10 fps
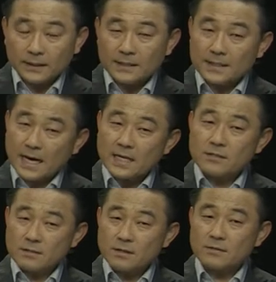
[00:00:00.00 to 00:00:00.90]
It's
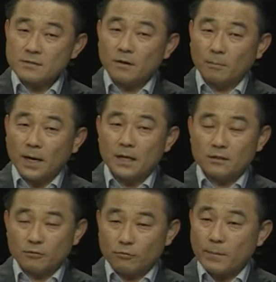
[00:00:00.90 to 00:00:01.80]
not just
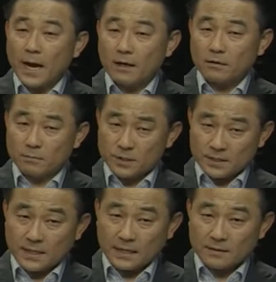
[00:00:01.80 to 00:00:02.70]
about grammatical
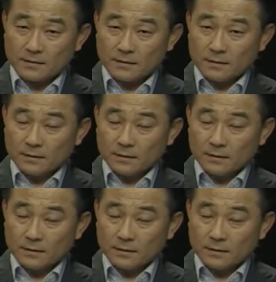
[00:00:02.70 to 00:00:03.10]
mistakes.